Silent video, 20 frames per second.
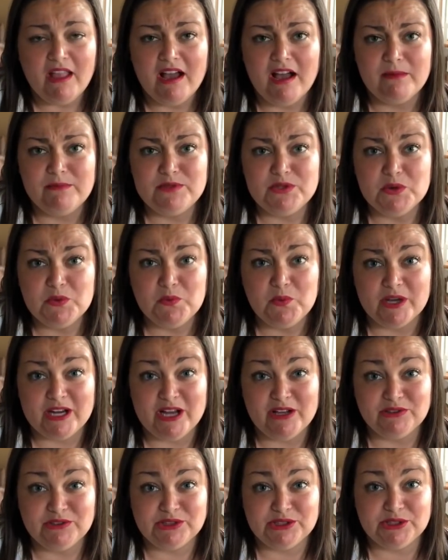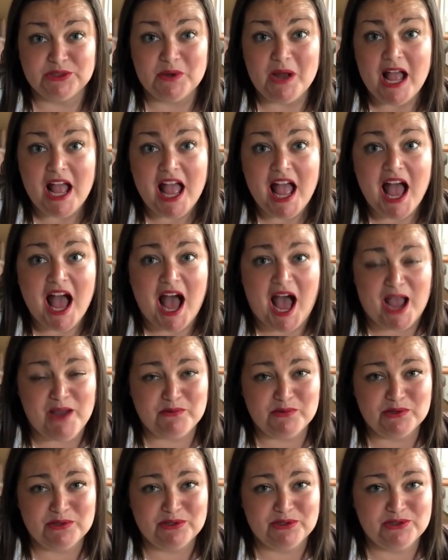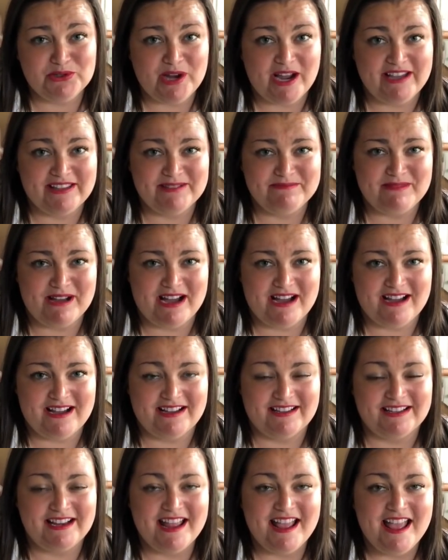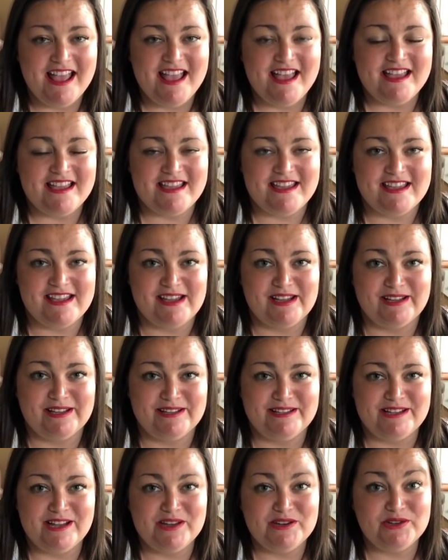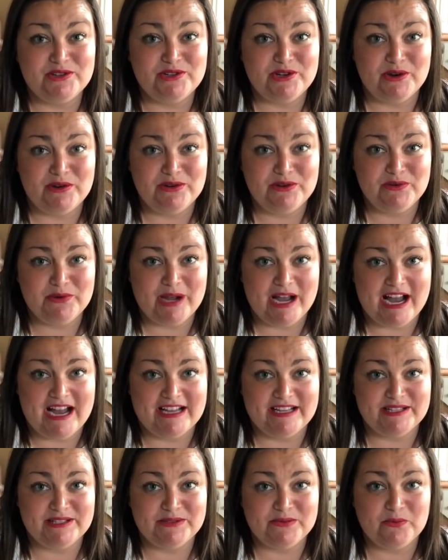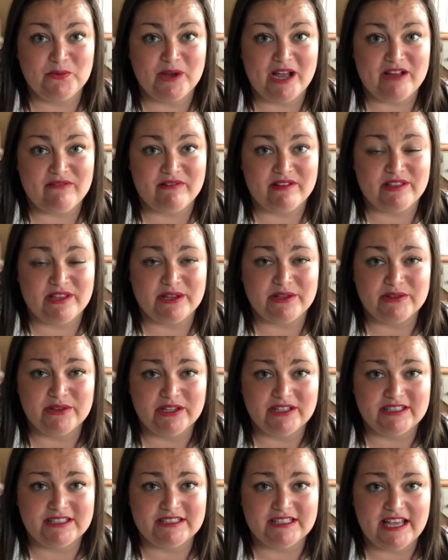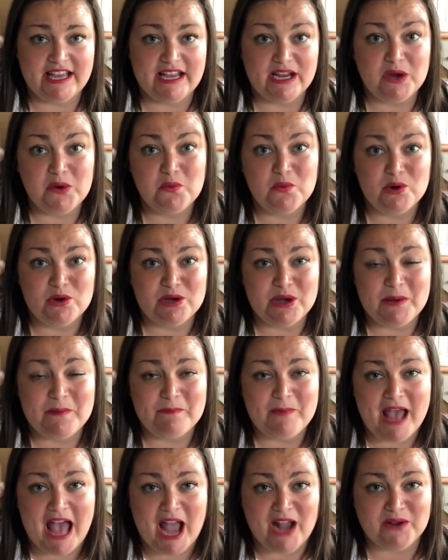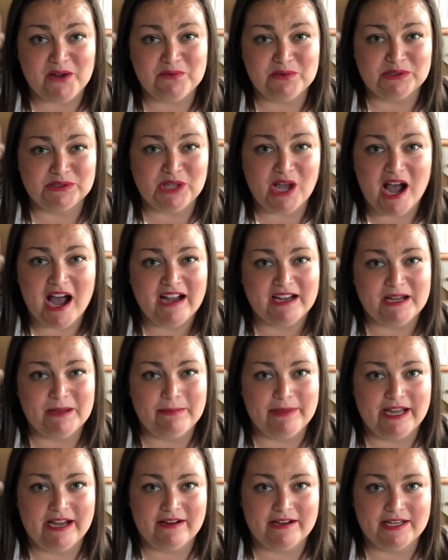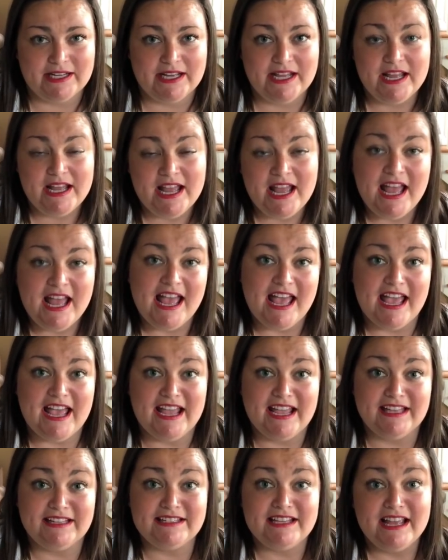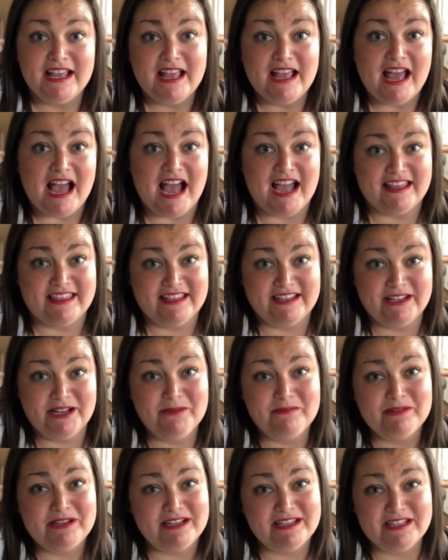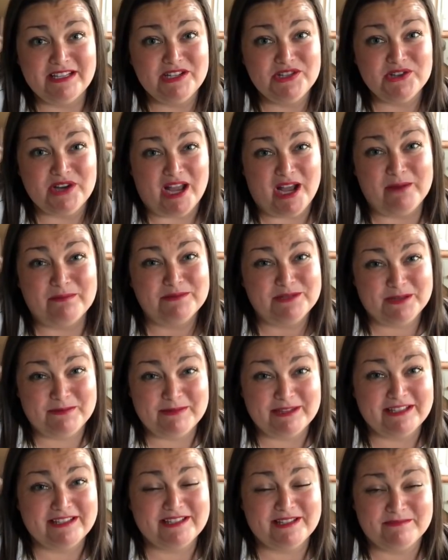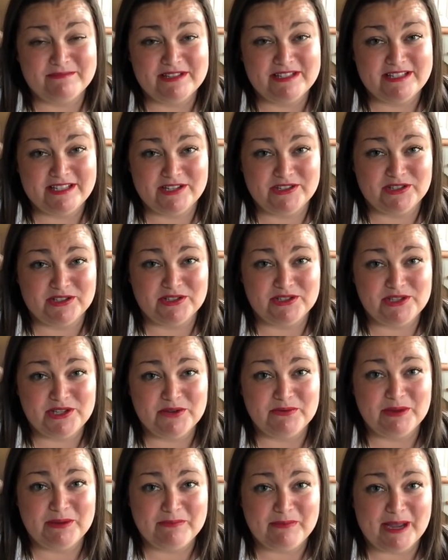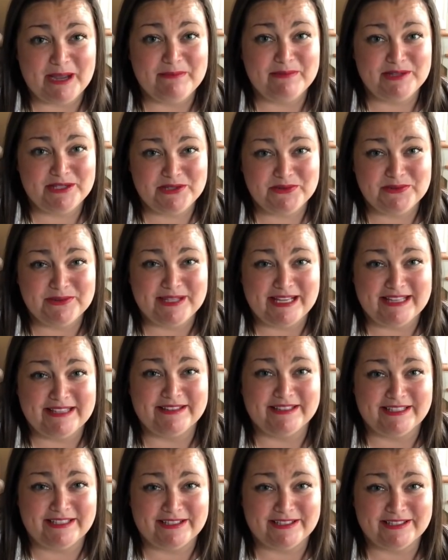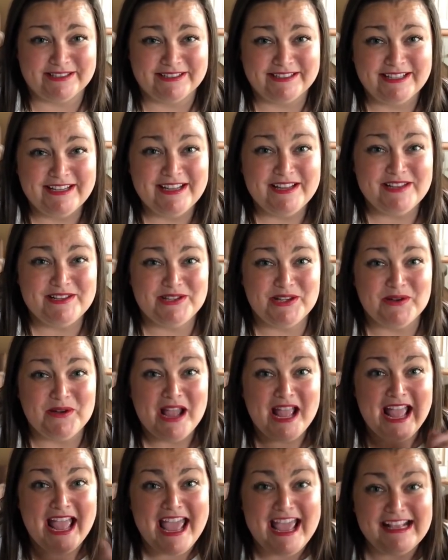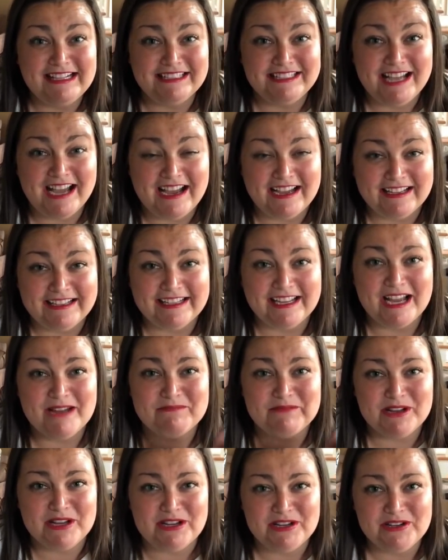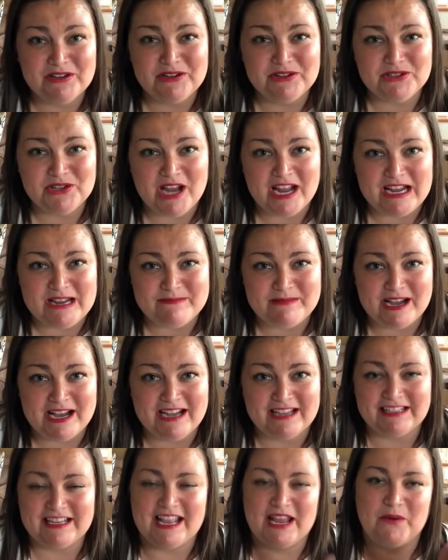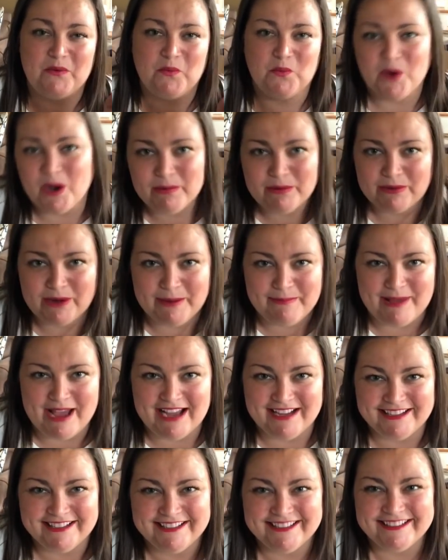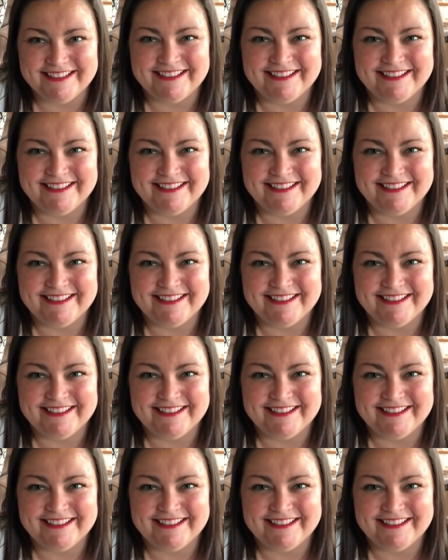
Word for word: Um, so what I'll do, I will go try them on and show you guys what everything looks like. We'll come back, we'll talk about it. And I think I'm gonna need your help to make some decisions, so we might be doing that later. So hang tight. I'm gonna go try them on and we'll be right back.